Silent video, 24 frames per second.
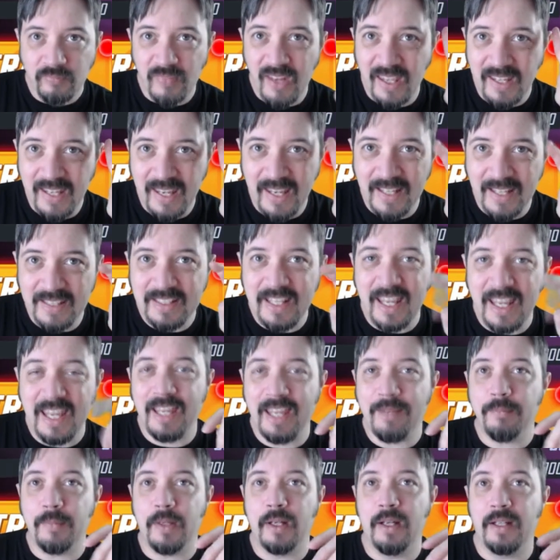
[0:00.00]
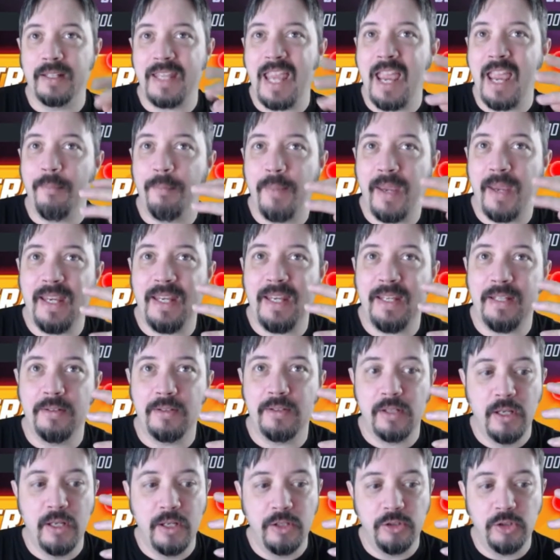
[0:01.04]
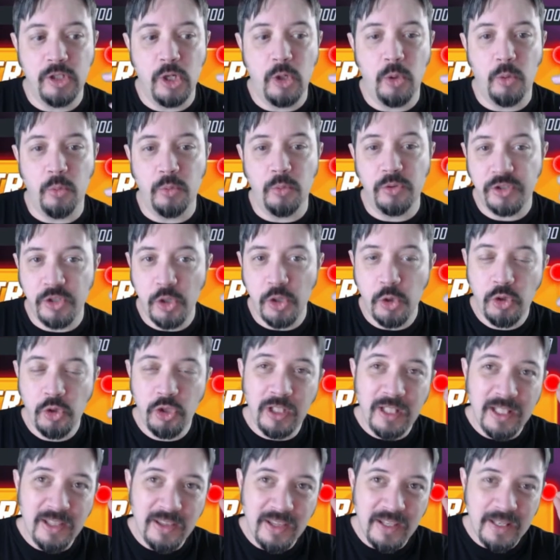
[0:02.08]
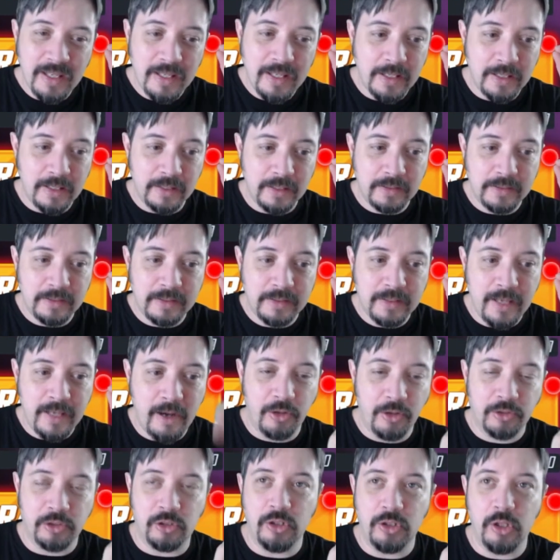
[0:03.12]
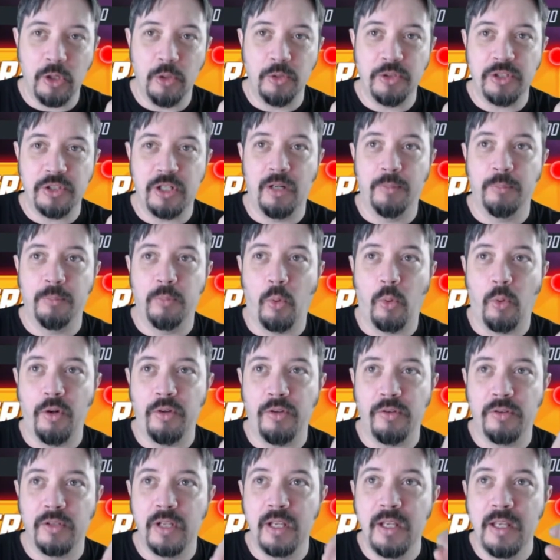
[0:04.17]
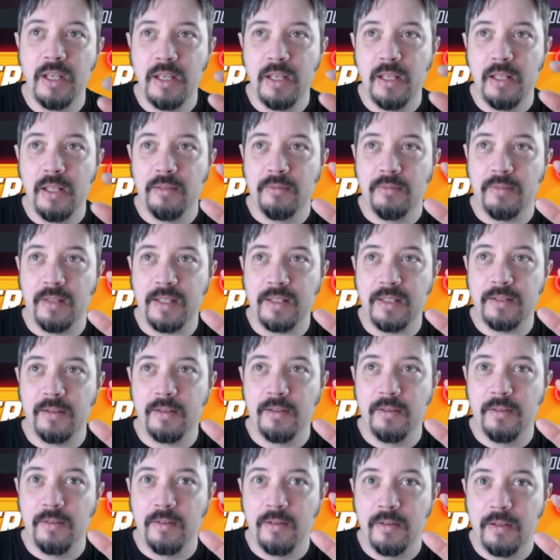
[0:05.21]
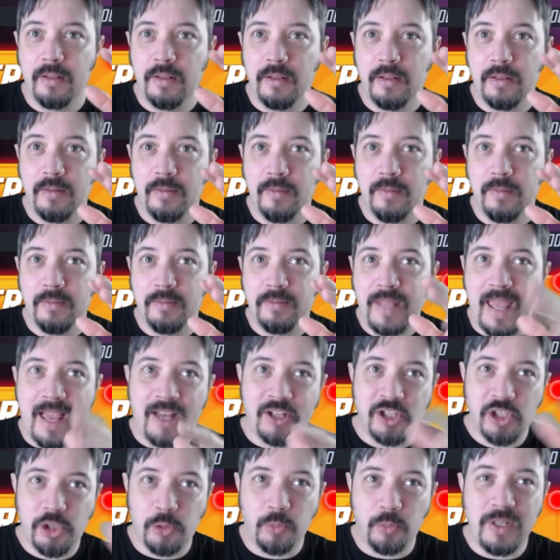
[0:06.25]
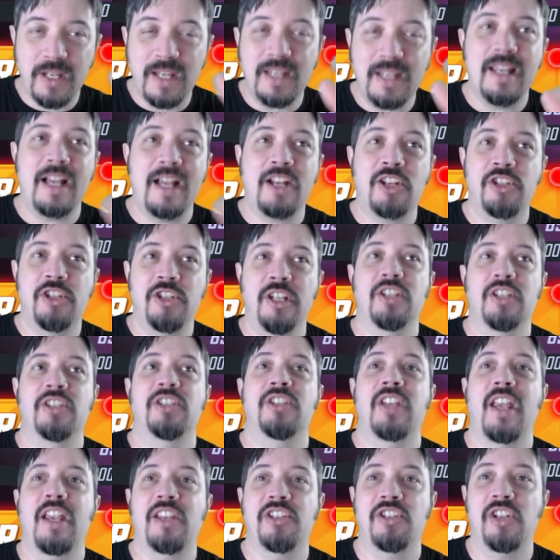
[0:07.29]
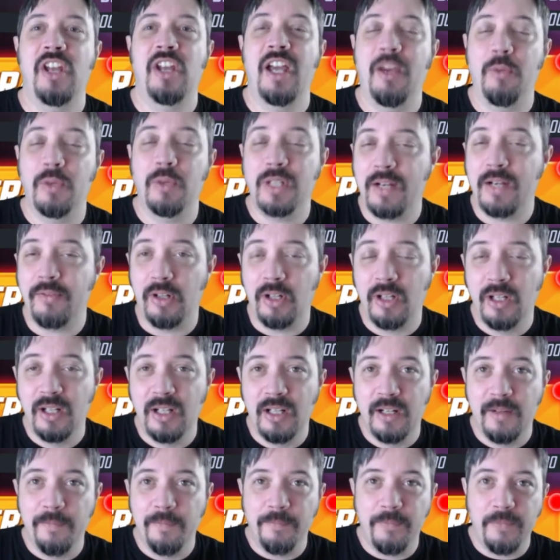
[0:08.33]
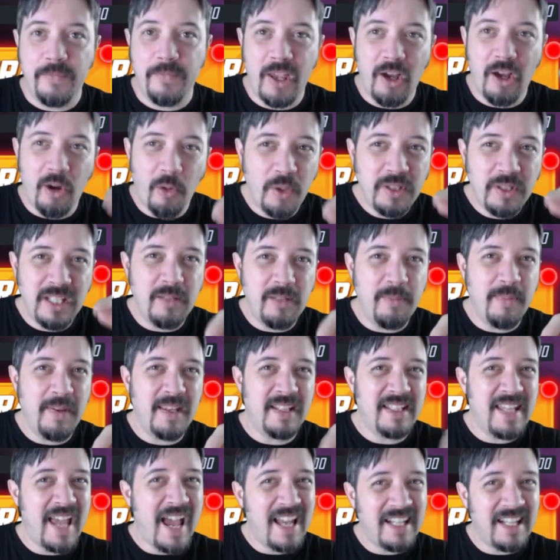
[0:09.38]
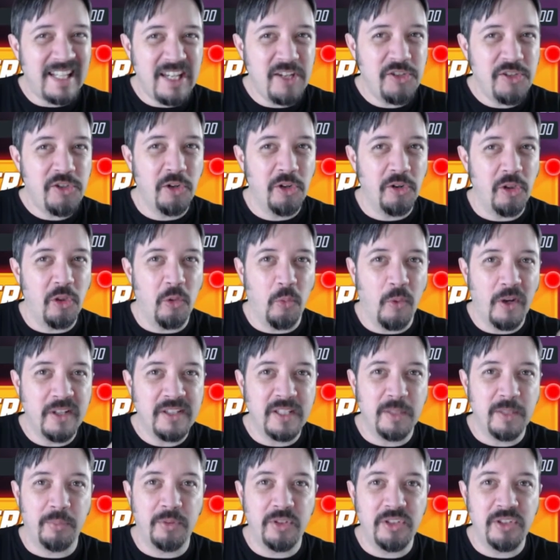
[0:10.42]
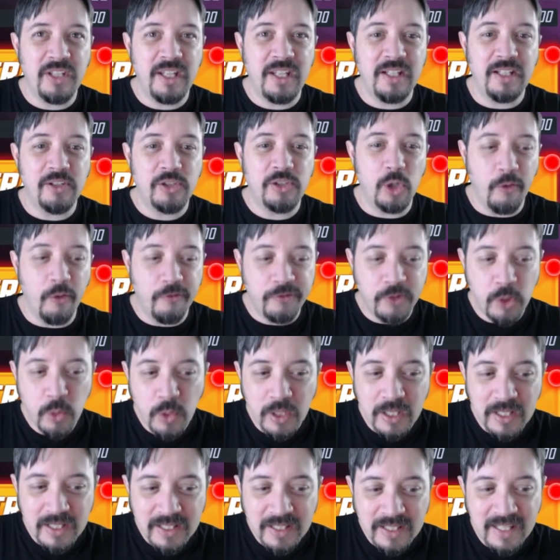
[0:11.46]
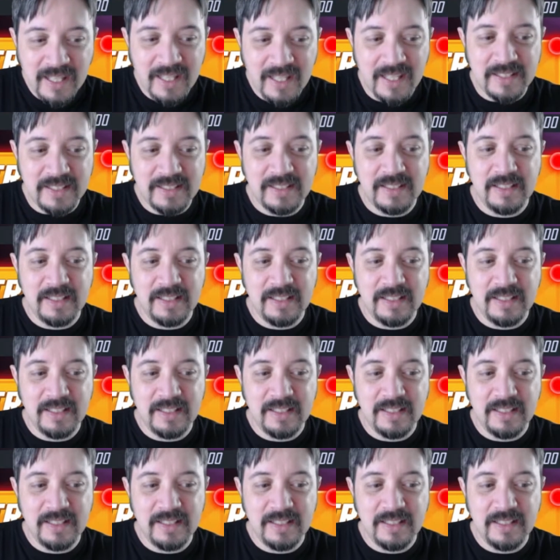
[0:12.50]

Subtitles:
end-game campaign nodes, usually the character nodes that are important, like -3, -6, -9, whatever, they always seem to be a tad easier than the ones that precede it. So if you can get